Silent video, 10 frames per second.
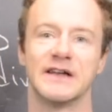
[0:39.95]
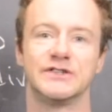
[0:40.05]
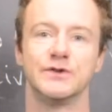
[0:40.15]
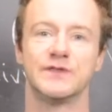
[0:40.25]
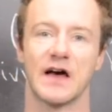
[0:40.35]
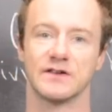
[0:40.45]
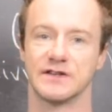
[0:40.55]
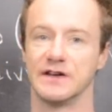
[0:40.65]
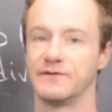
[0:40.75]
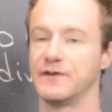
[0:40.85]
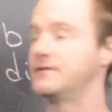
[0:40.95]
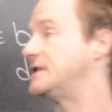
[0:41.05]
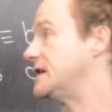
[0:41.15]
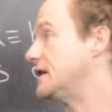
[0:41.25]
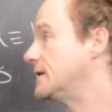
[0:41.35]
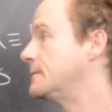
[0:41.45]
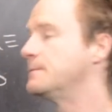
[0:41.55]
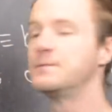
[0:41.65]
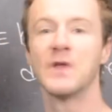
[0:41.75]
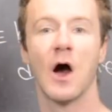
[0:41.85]
2015.
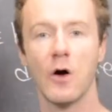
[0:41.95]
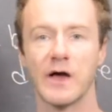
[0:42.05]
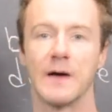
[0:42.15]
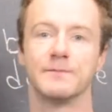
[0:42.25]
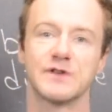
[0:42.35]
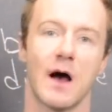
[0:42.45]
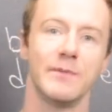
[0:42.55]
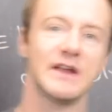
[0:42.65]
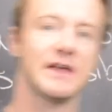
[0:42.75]
Okay, so I'm gonna